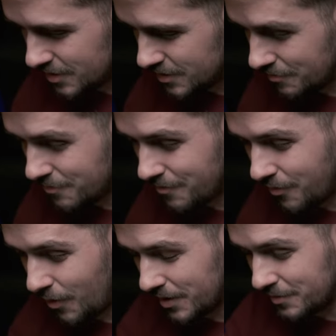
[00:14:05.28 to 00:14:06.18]
then
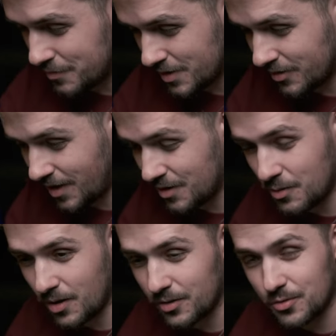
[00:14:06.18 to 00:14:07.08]
falling from the
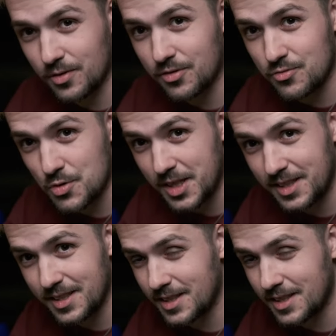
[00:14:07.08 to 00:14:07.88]
sidewalk to the street,